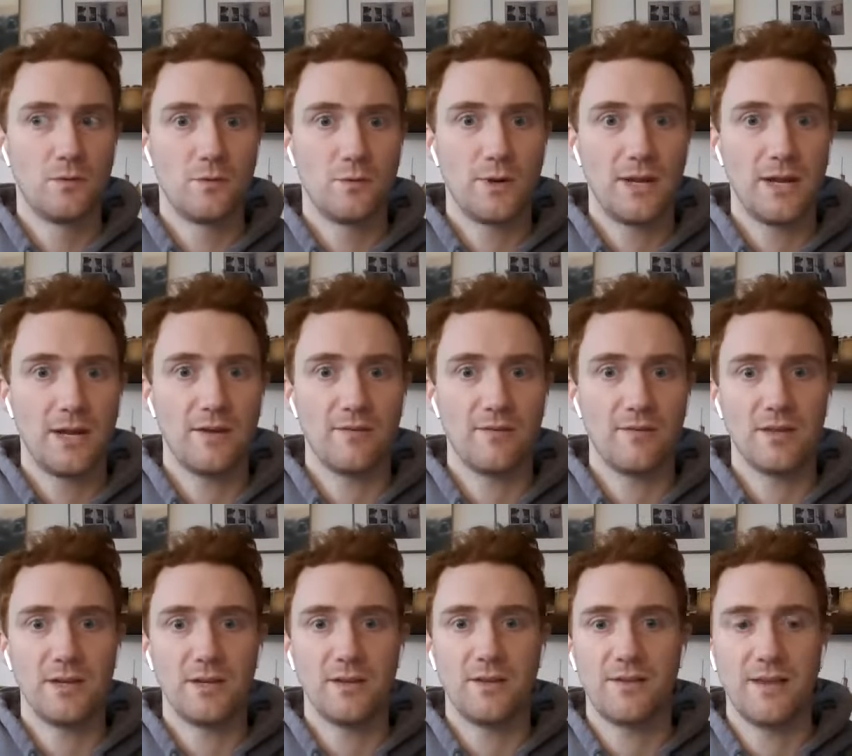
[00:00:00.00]
We have
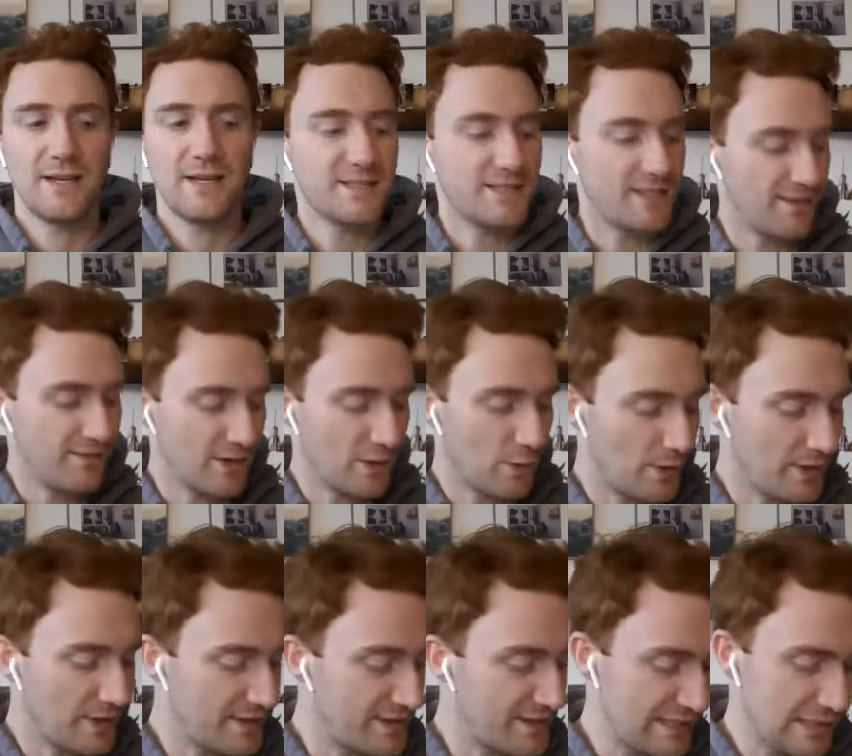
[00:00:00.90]
the Thanksgiving
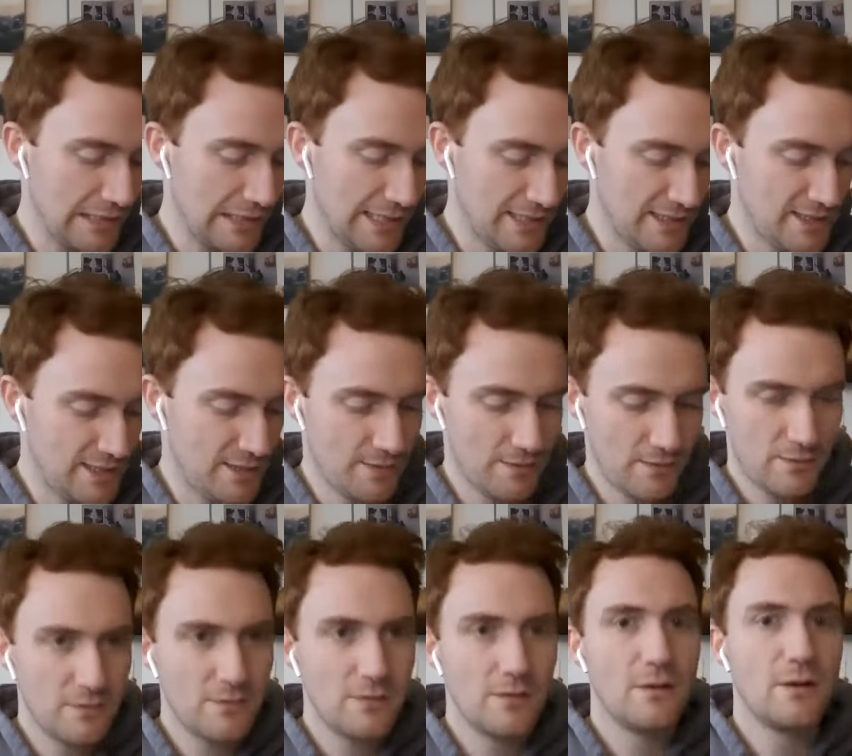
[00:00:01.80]
week slate
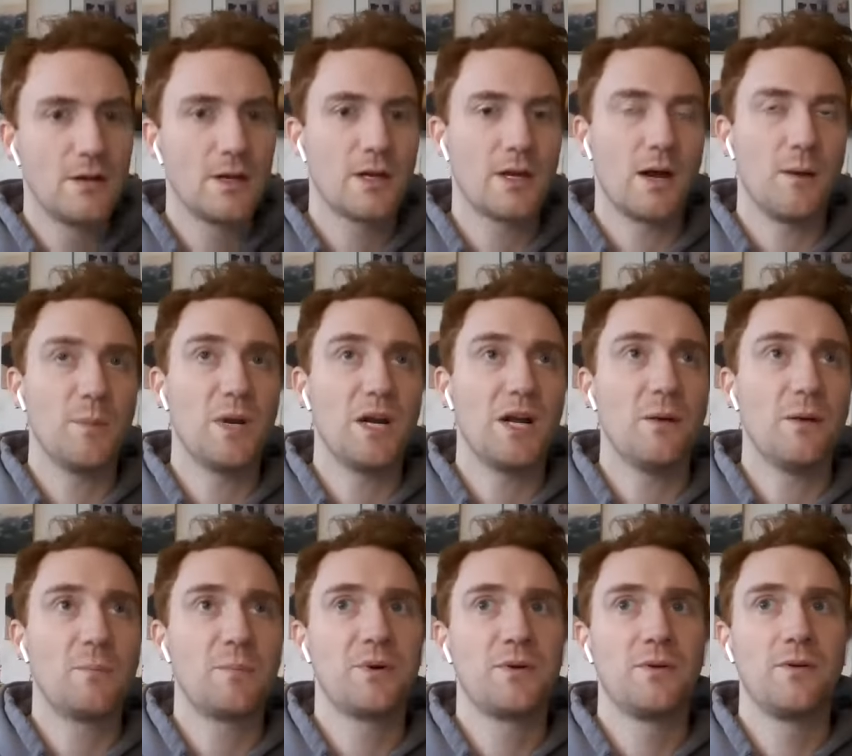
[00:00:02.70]
coming
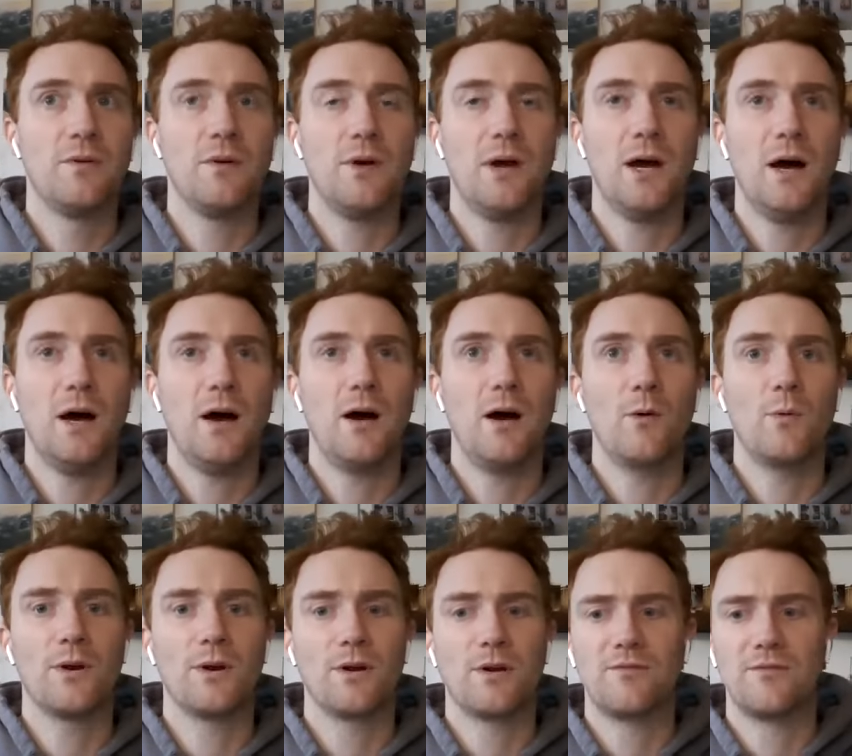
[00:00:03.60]
up. Uh,
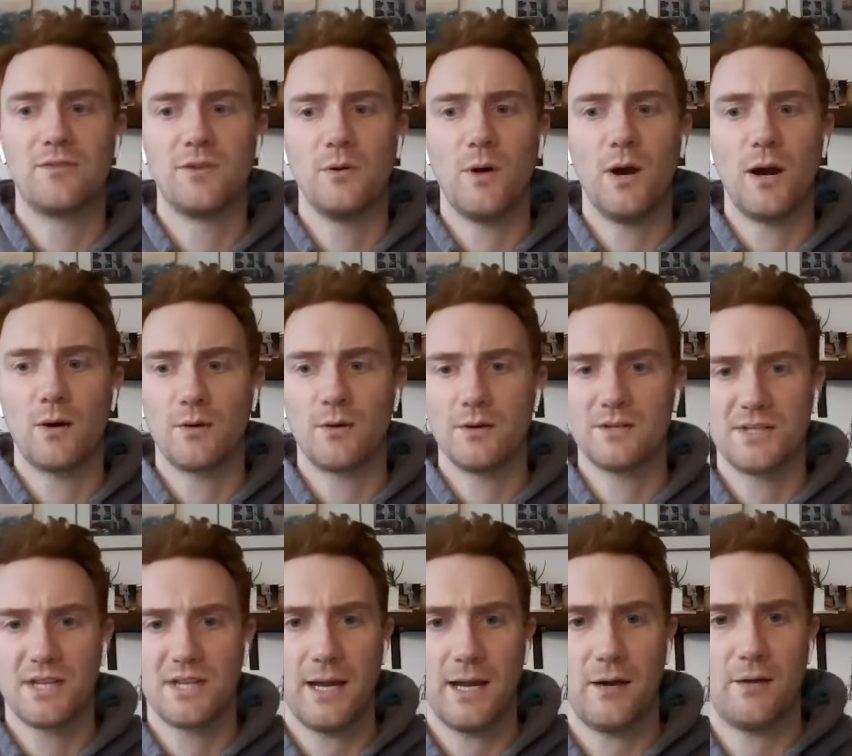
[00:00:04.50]
we are a few hours
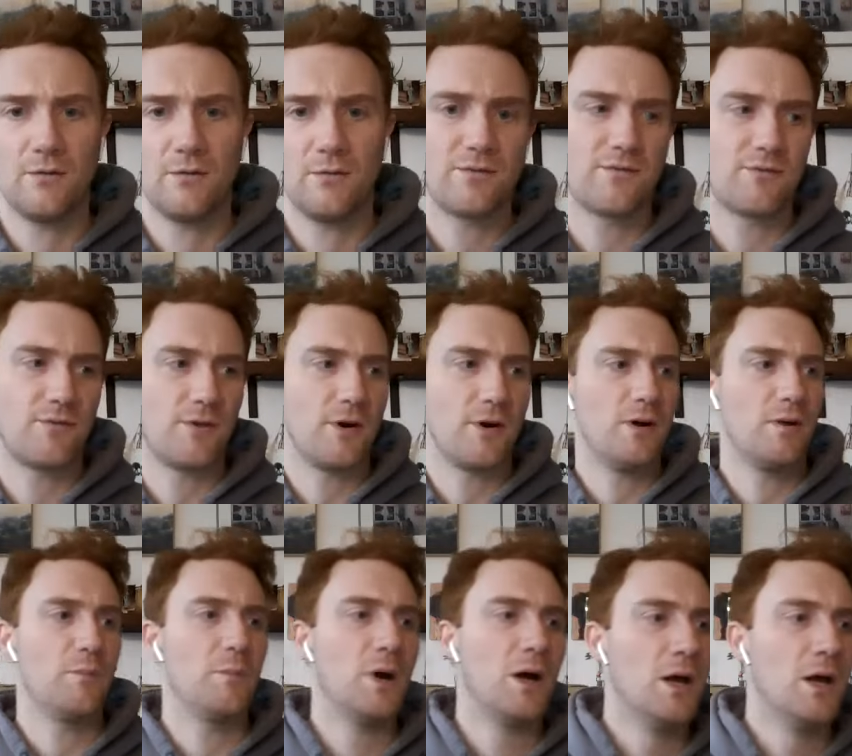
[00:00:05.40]
out
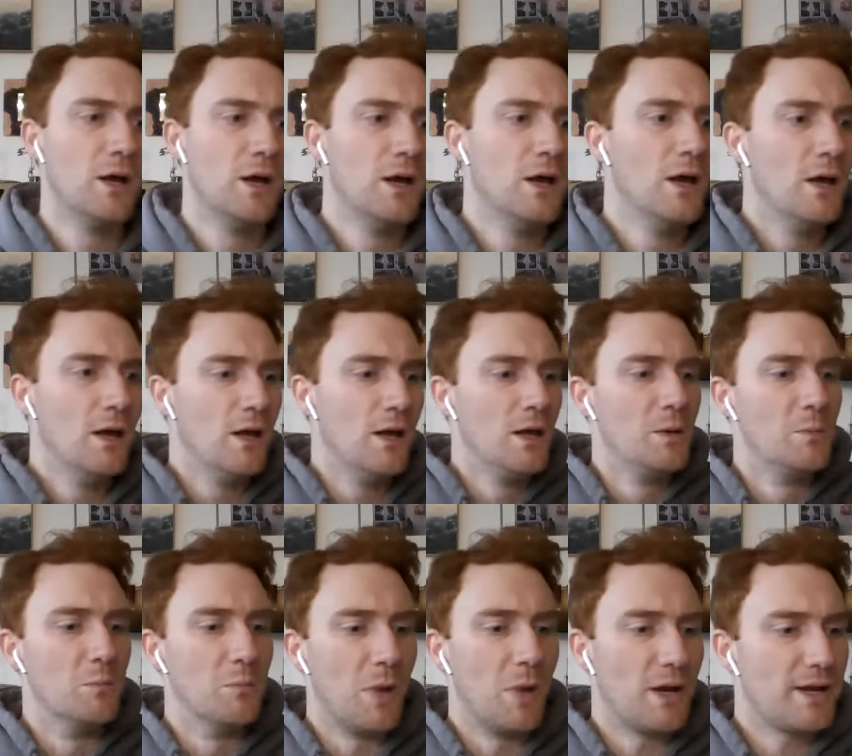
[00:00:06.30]
from
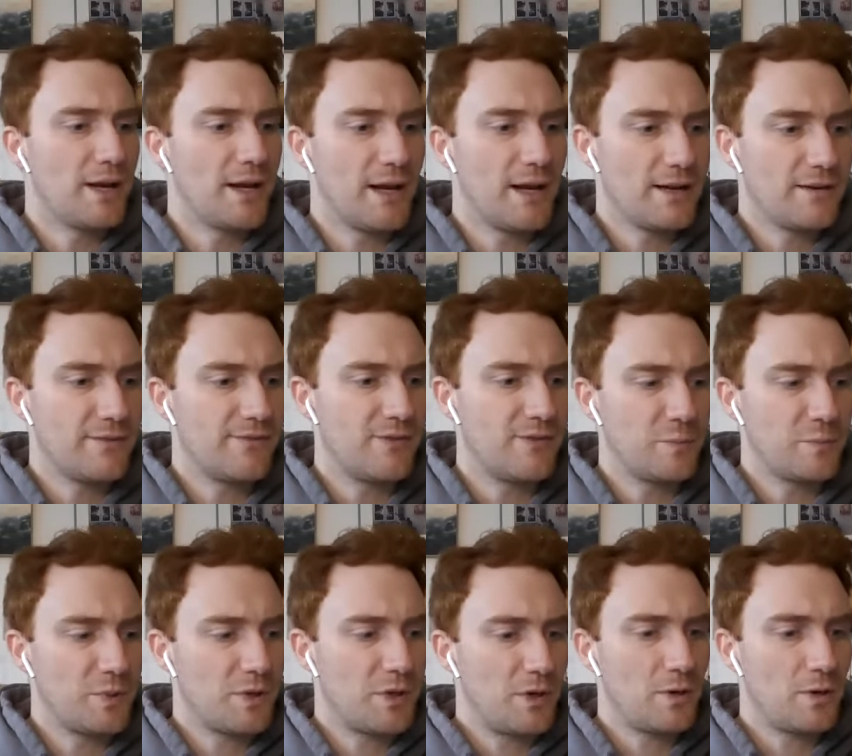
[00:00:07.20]
Monday Night
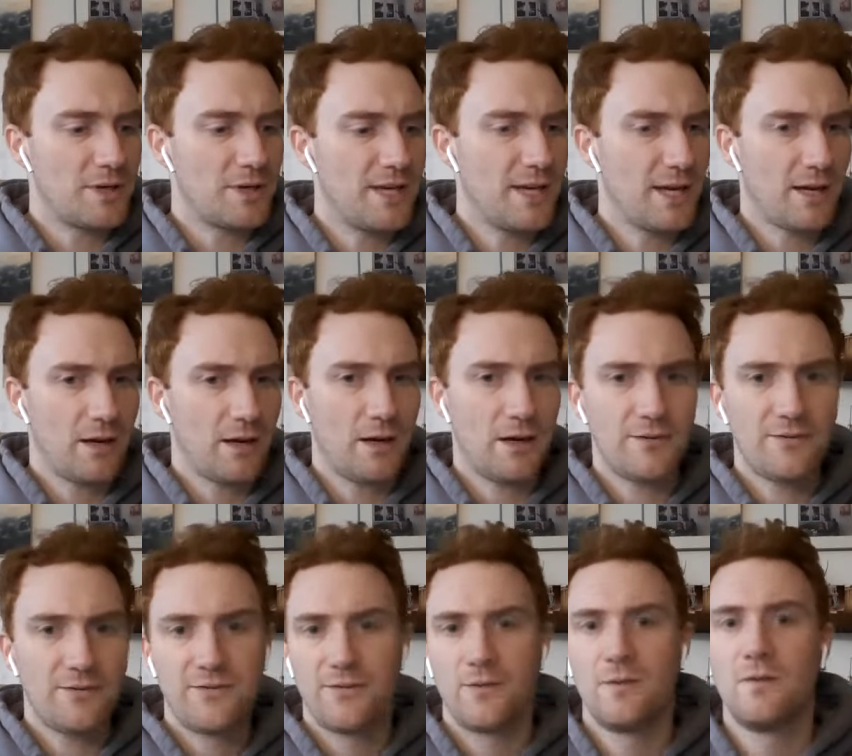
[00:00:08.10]
Football kickoff
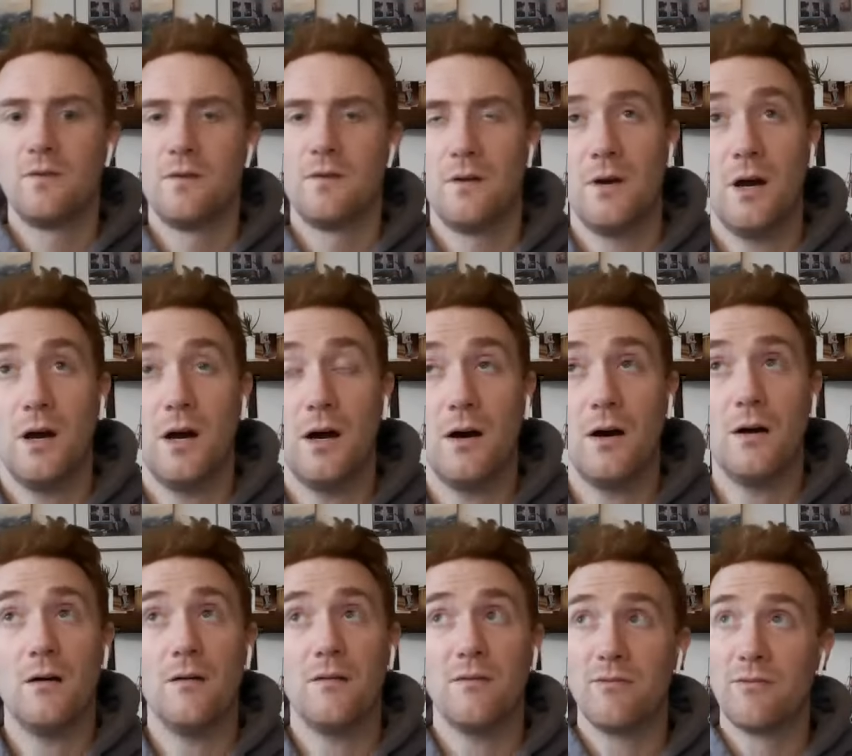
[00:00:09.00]

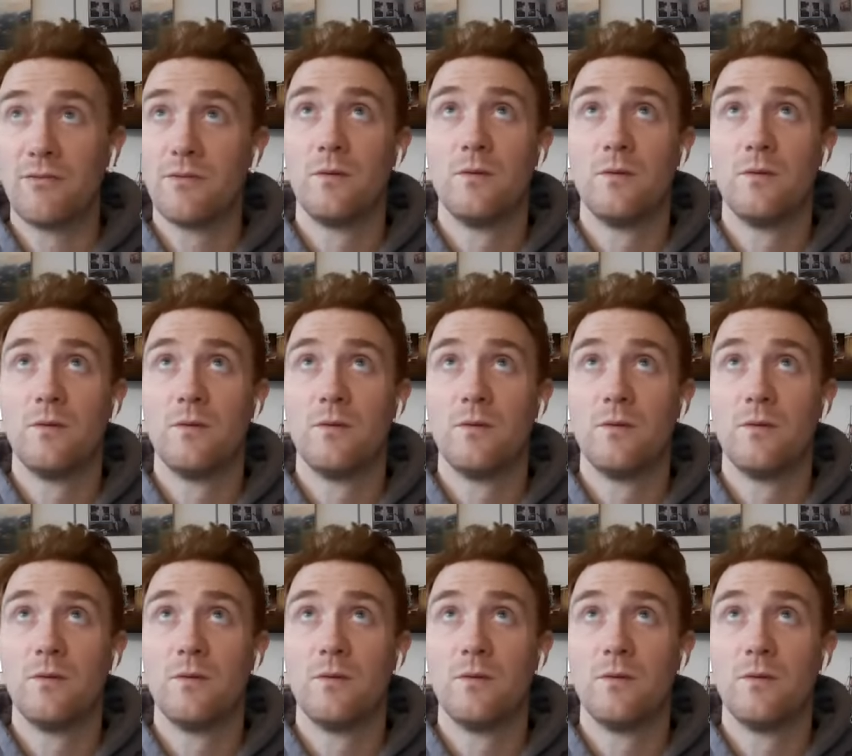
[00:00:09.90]
of